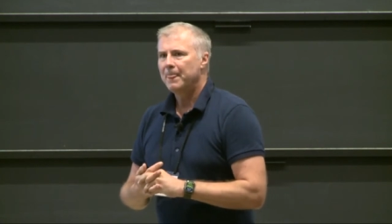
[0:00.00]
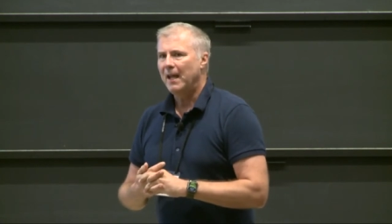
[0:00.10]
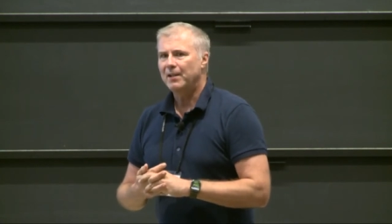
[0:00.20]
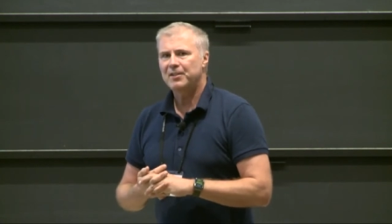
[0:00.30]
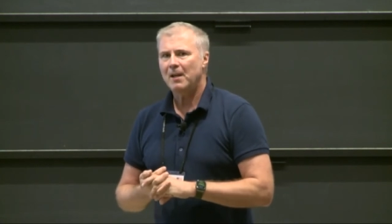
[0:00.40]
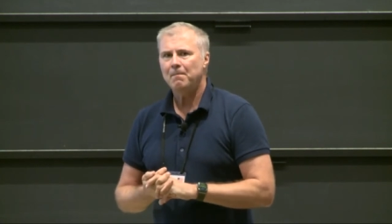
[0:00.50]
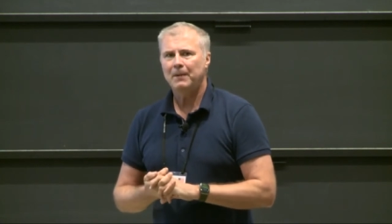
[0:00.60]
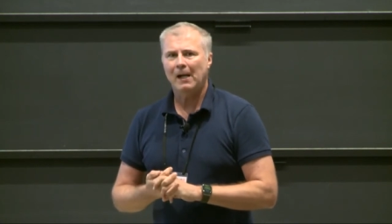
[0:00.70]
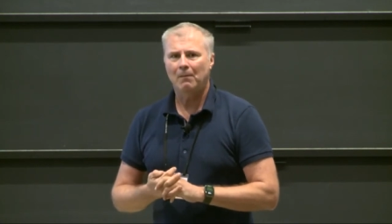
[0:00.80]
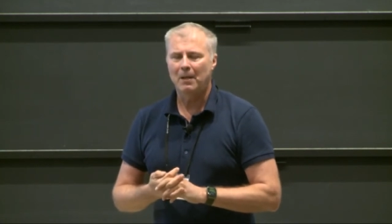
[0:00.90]
And the same
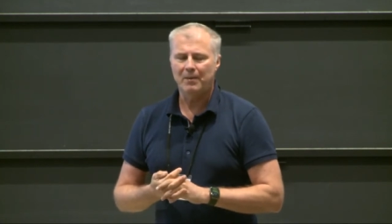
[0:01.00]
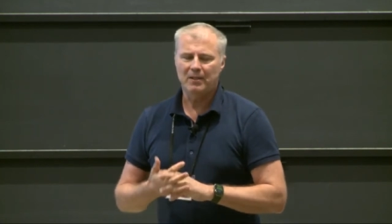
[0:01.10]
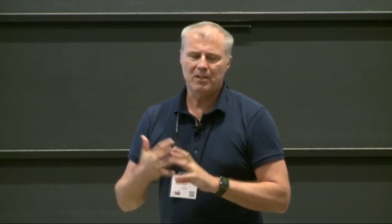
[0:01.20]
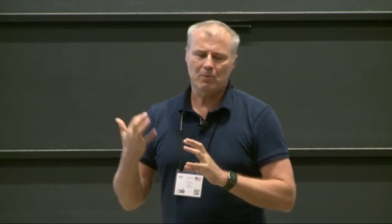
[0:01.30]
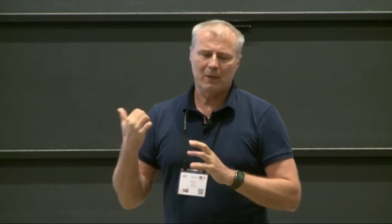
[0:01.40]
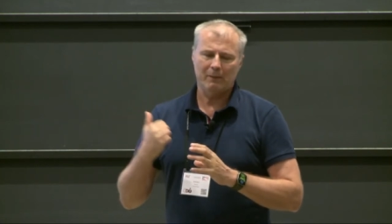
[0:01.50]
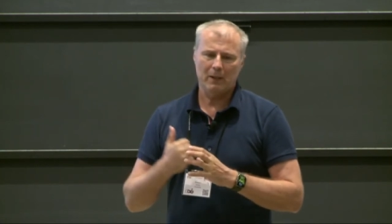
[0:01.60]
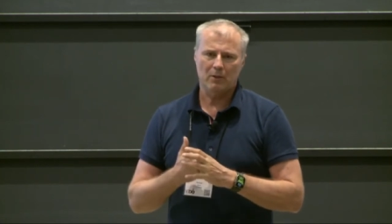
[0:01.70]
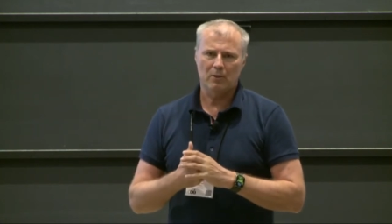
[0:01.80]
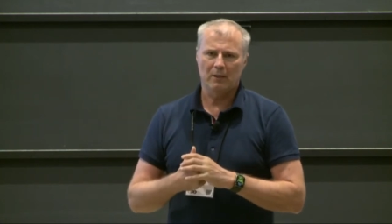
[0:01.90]
problem, and this is where we
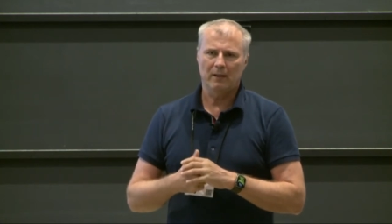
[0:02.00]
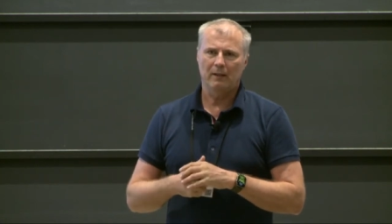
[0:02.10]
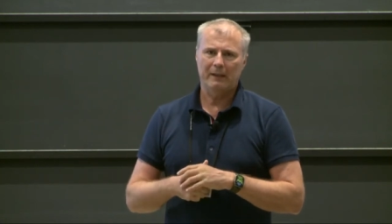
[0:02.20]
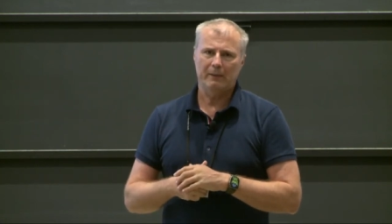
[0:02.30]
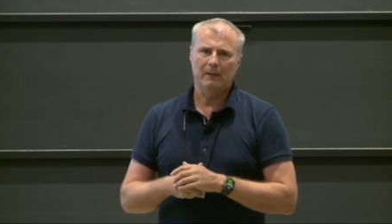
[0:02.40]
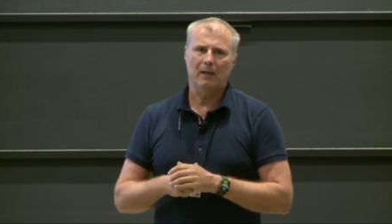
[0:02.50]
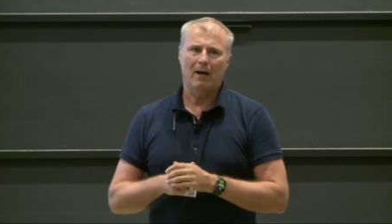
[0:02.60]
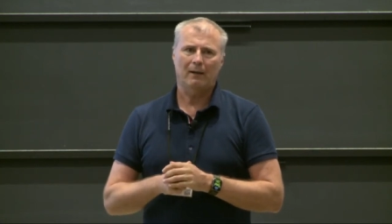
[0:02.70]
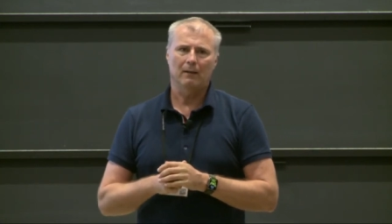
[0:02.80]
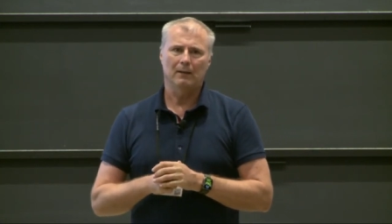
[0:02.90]
actually agree with
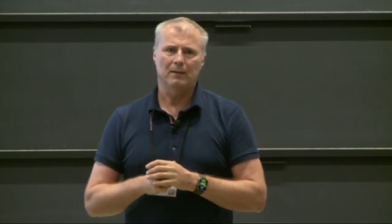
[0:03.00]
Gartner,